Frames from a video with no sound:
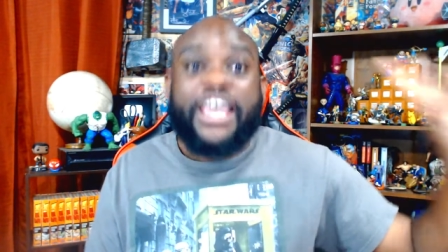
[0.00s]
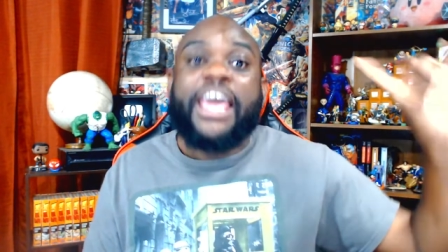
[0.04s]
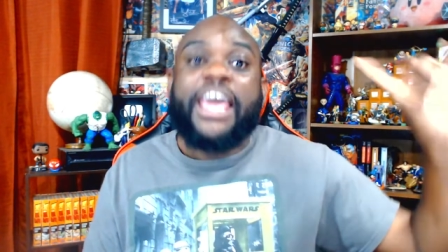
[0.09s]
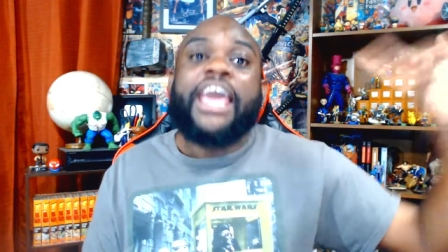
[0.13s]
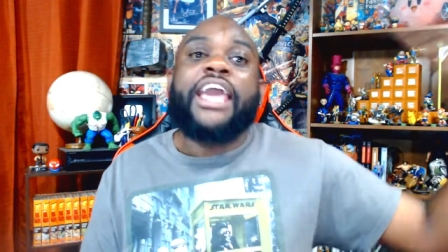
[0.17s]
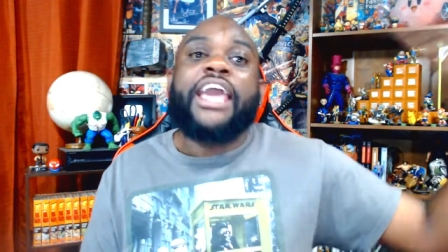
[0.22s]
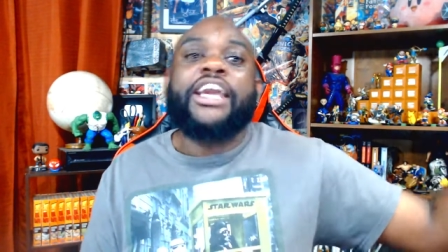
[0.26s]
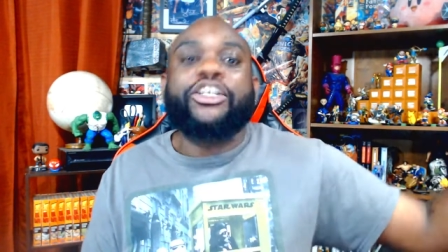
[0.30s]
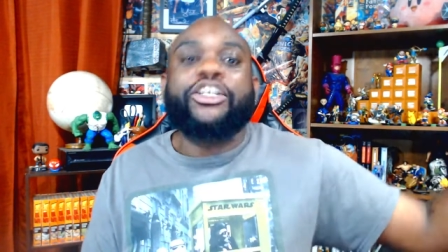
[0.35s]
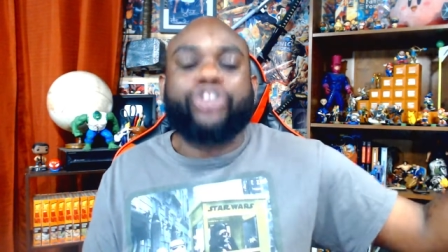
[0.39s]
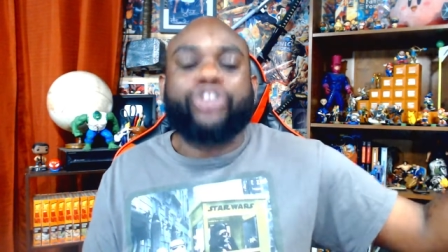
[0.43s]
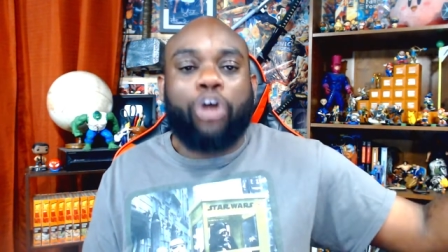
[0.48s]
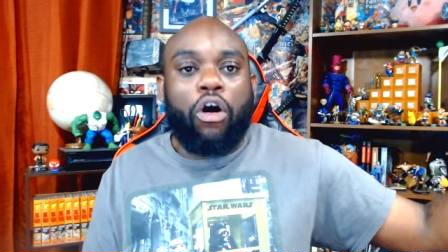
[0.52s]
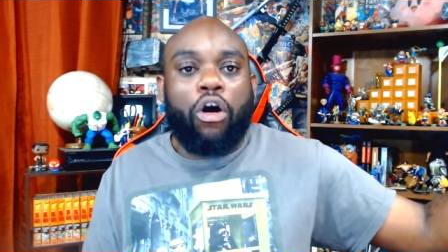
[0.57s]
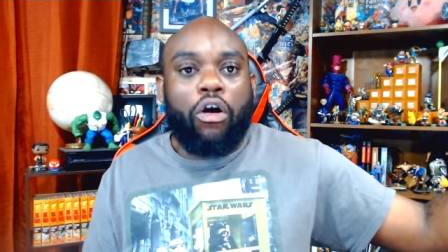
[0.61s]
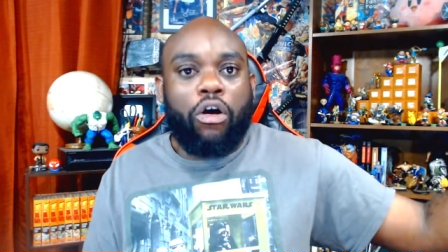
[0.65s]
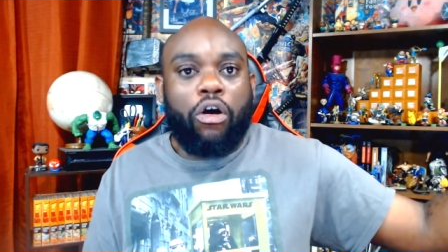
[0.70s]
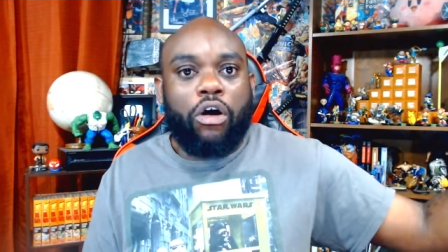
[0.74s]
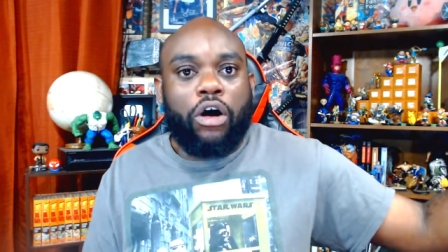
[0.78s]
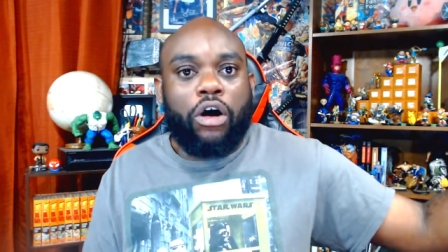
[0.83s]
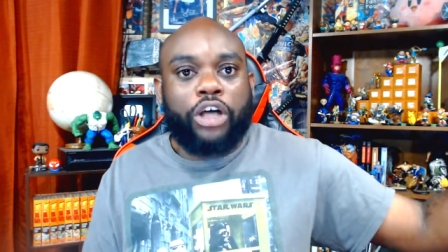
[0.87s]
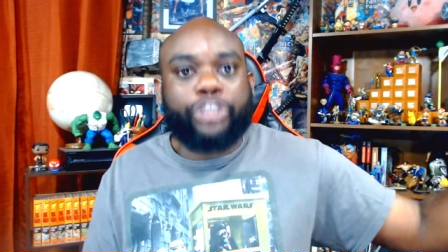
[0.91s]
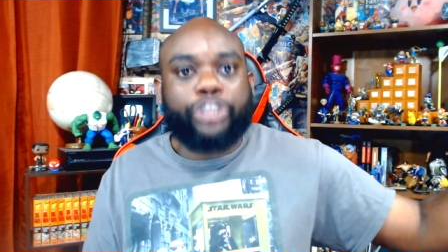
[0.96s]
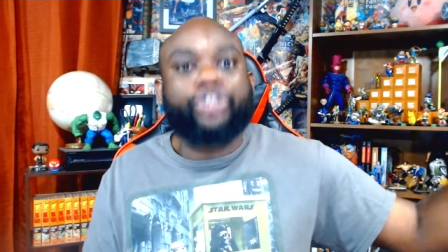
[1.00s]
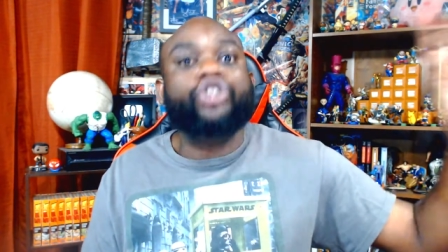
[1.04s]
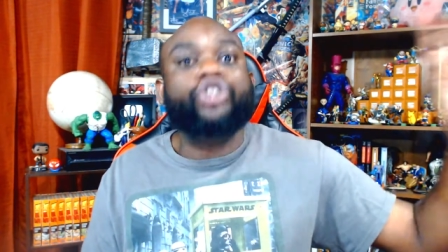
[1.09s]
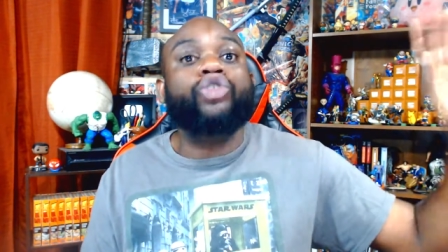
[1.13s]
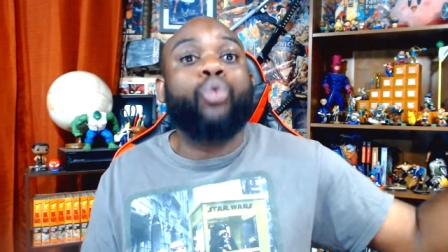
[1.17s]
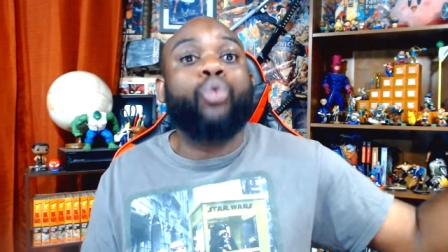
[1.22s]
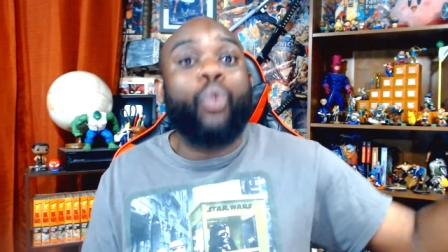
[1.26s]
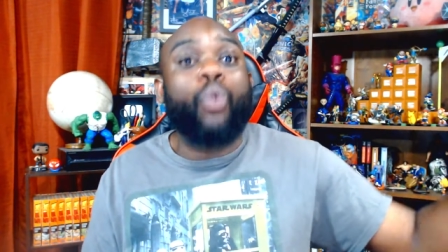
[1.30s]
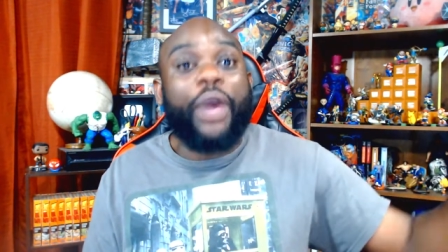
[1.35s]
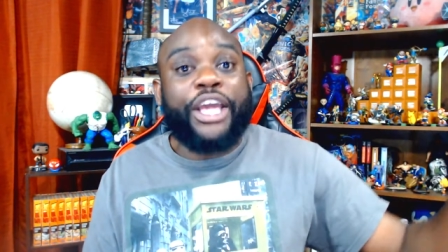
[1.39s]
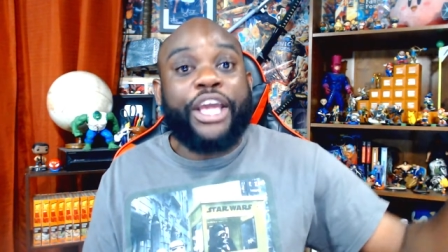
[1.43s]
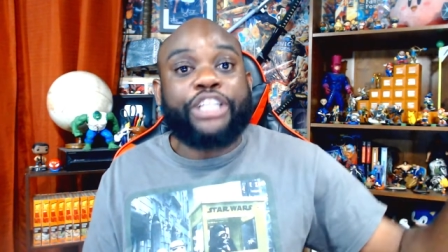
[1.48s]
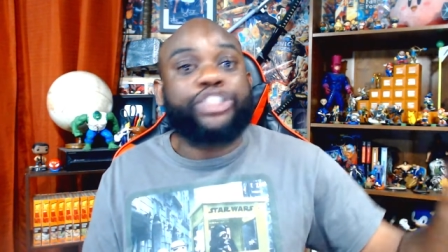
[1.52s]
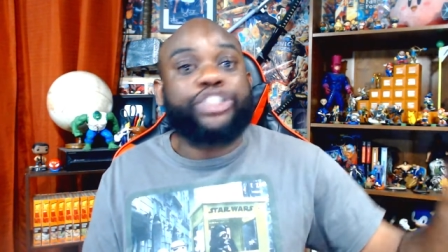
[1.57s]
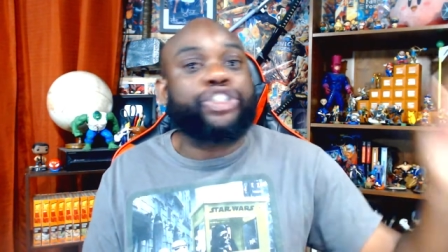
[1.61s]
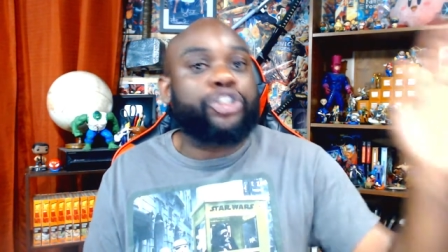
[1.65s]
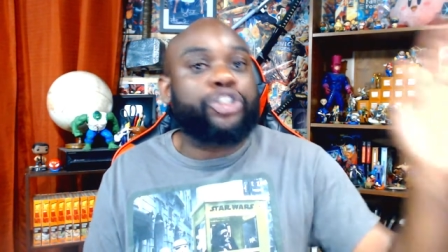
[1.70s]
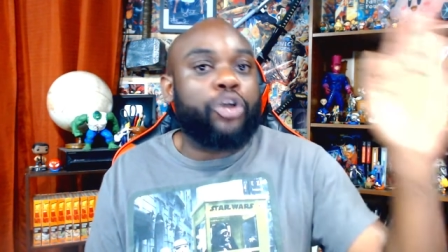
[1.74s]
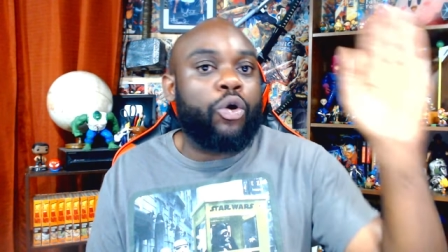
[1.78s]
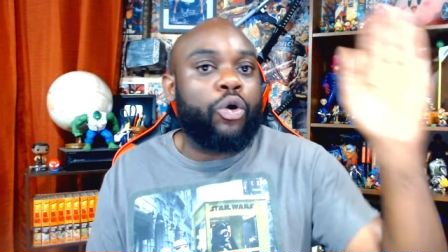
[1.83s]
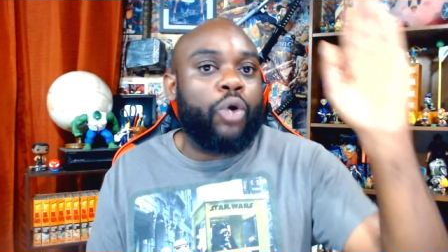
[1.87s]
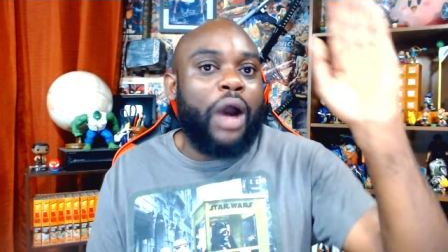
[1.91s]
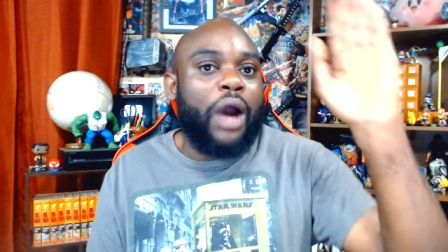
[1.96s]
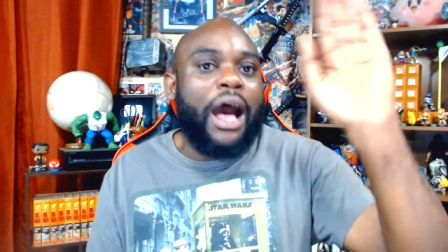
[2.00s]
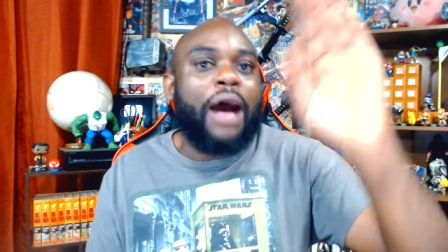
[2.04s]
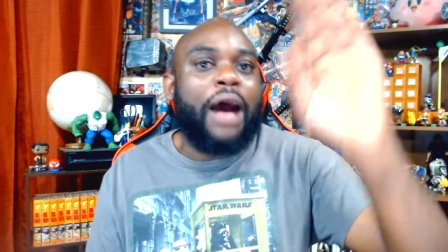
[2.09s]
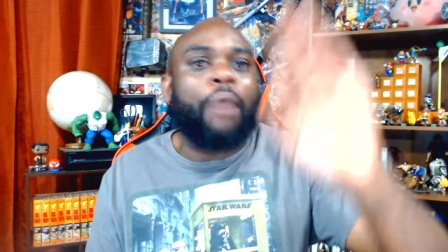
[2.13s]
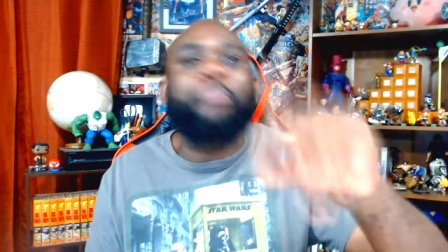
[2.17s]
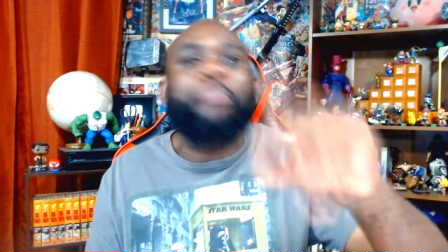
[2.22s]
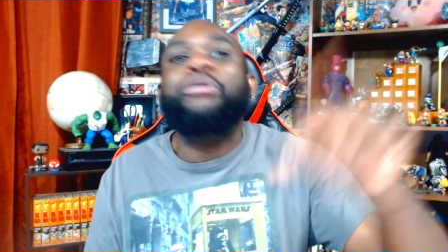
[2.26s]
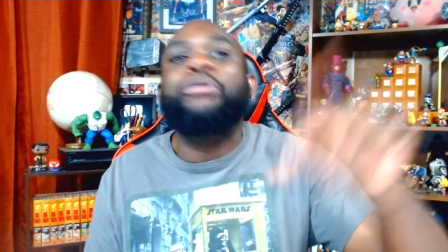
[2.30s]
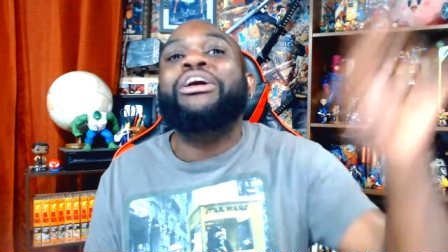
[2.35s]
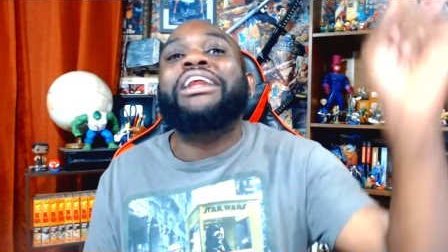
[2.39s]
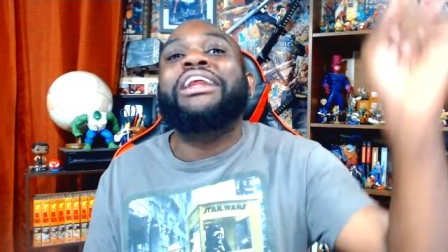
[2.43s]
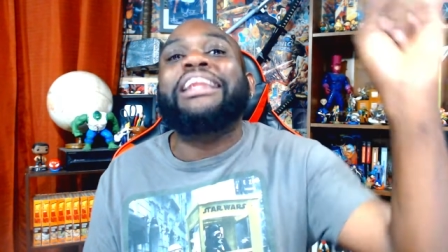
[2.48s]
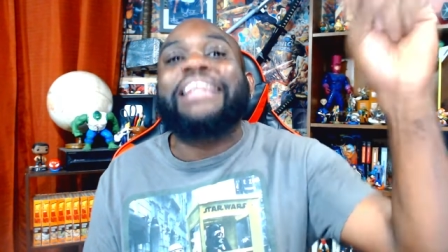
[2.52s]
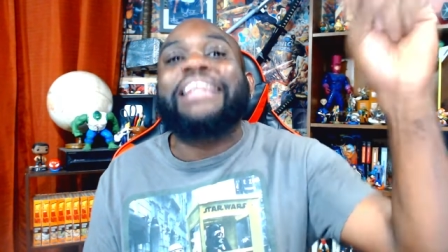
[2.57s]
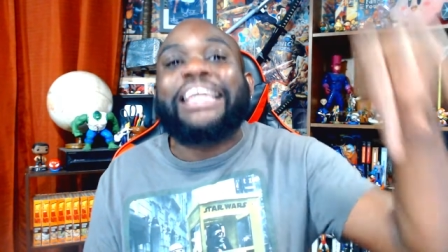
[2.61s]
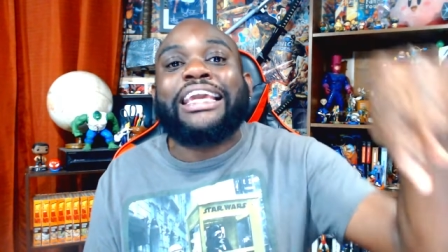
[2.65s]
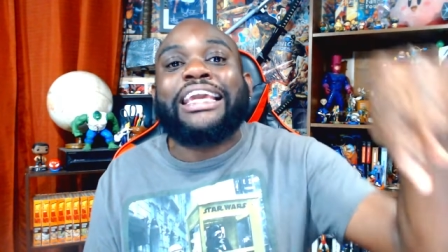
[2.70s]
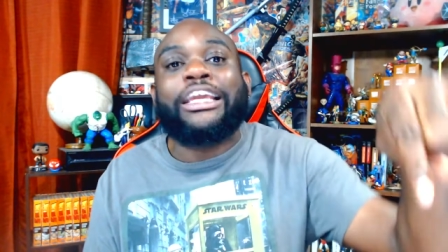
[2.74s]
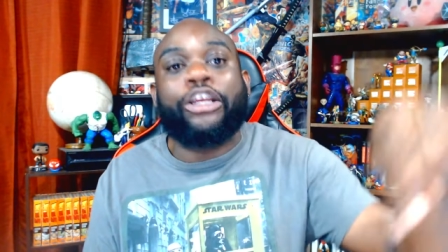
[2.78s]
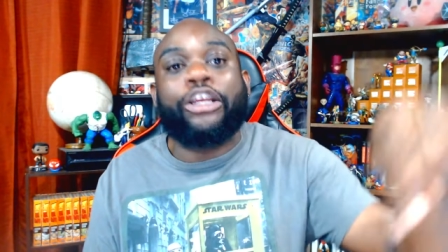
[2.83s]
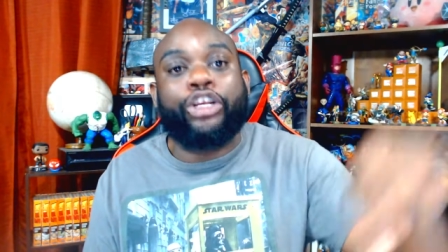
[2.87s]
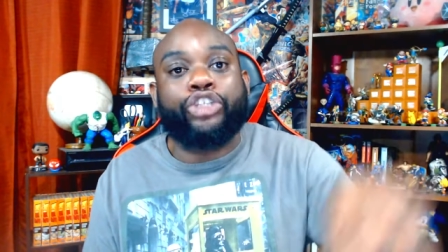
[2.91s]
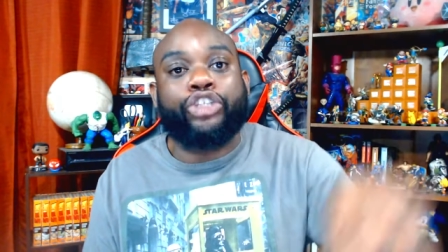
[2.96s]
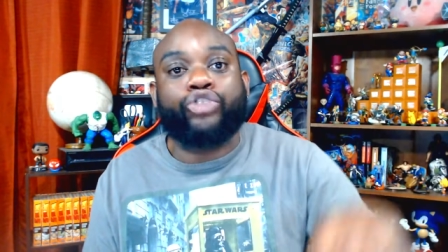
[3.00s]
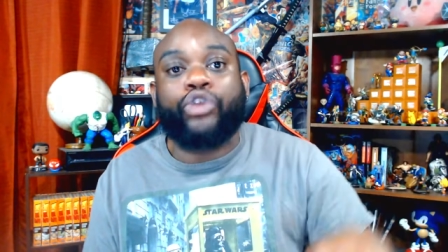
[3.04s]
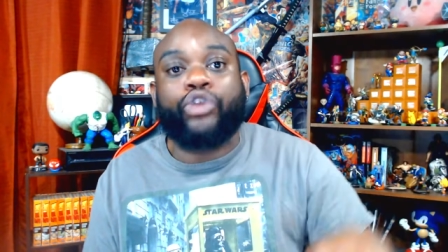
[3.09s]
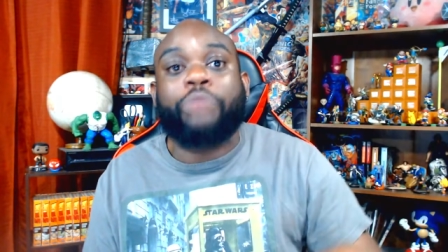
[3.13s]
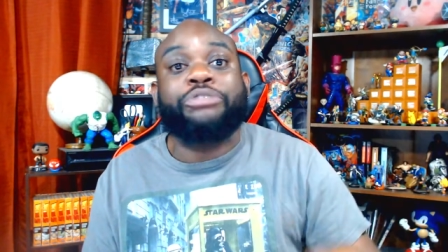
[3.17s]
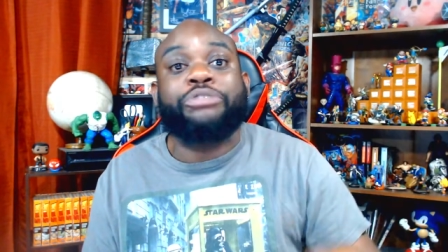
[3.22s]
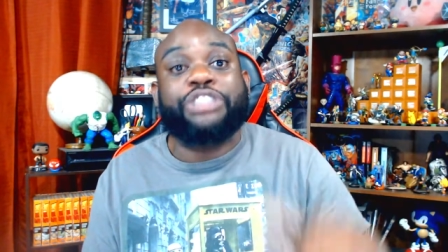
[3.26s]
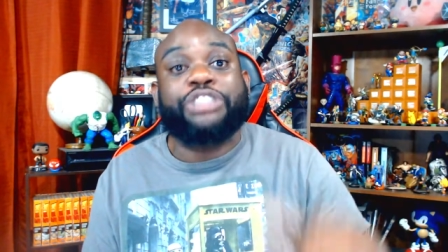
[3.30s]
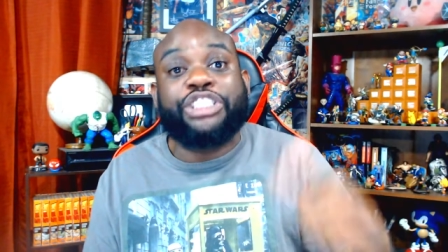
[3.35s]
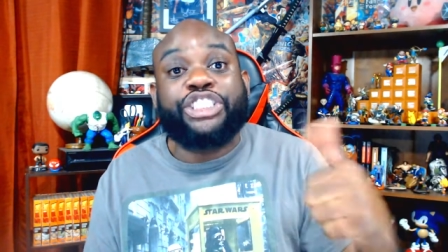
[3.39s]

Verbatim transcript: is on Twitch, so I'll put a link in the description.